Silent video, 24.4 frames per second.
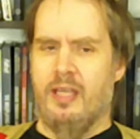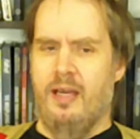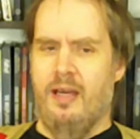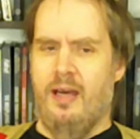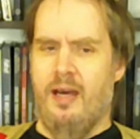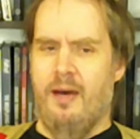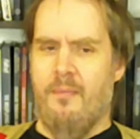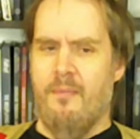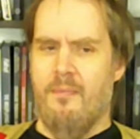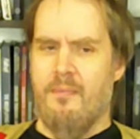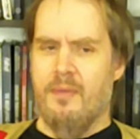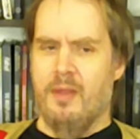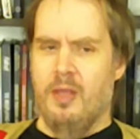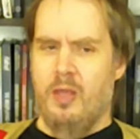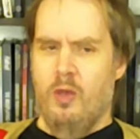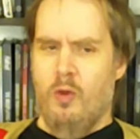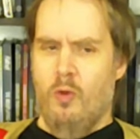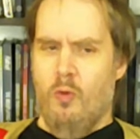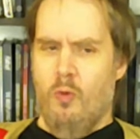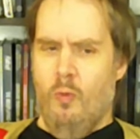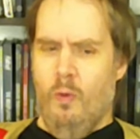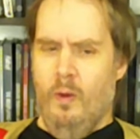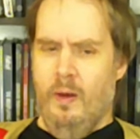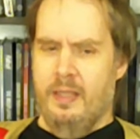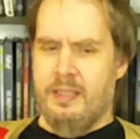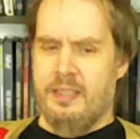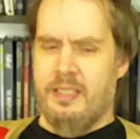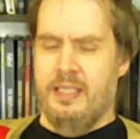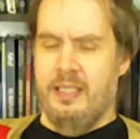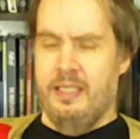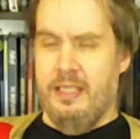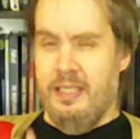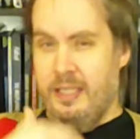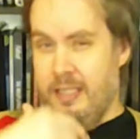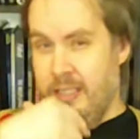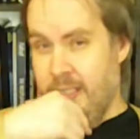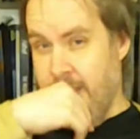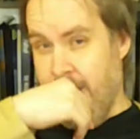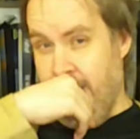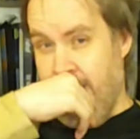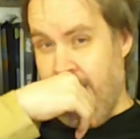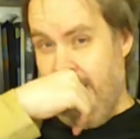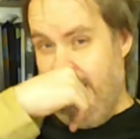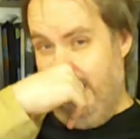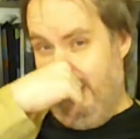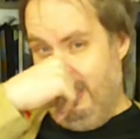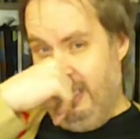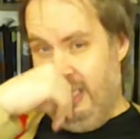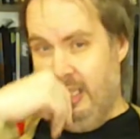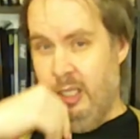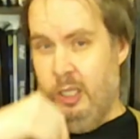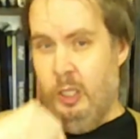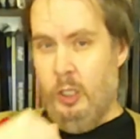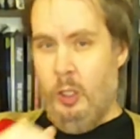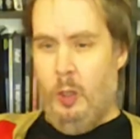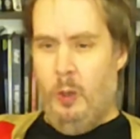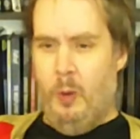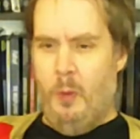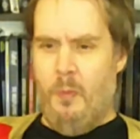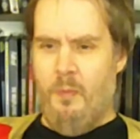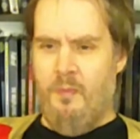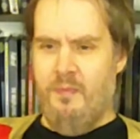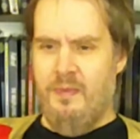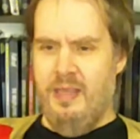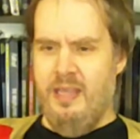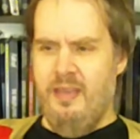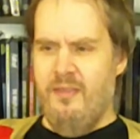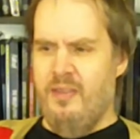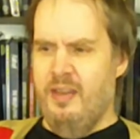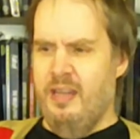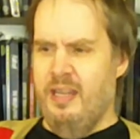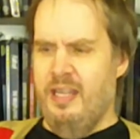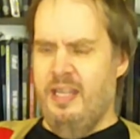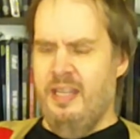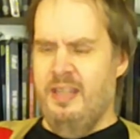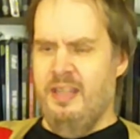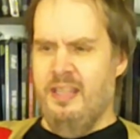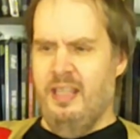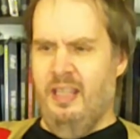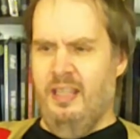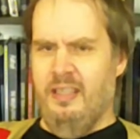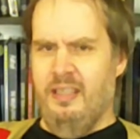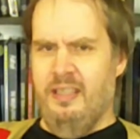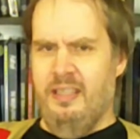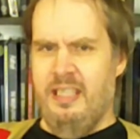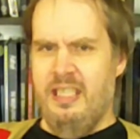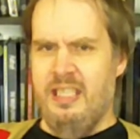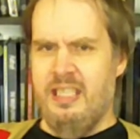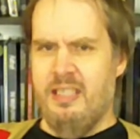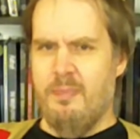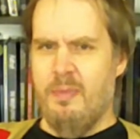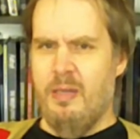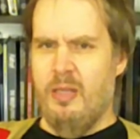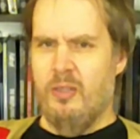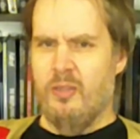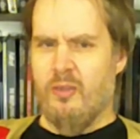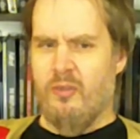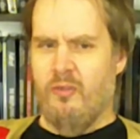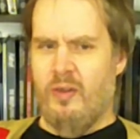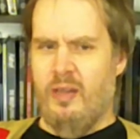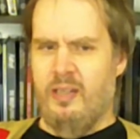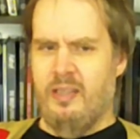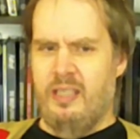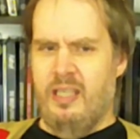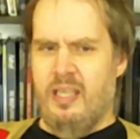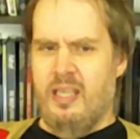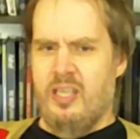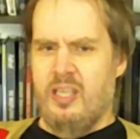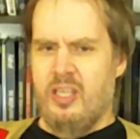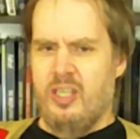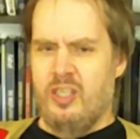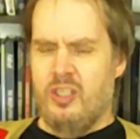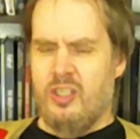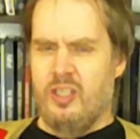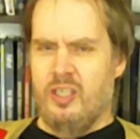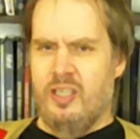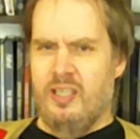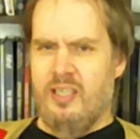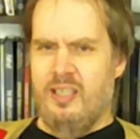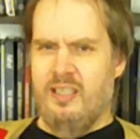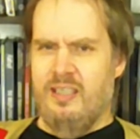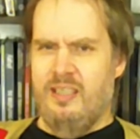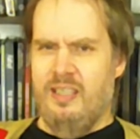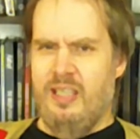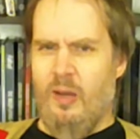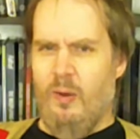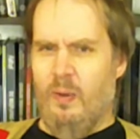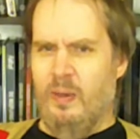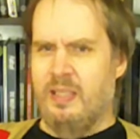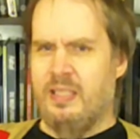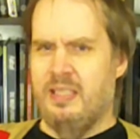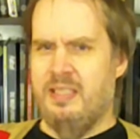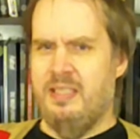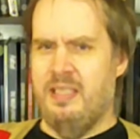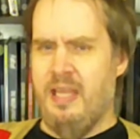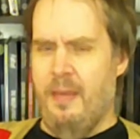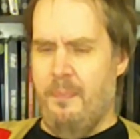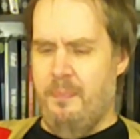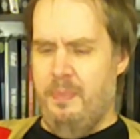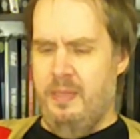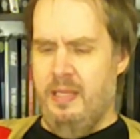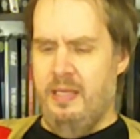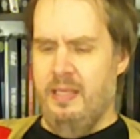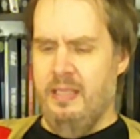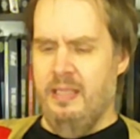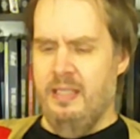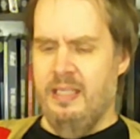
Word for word: Um, whereas in D and D, you know, even in the least miniature friendly edition, they're accepted.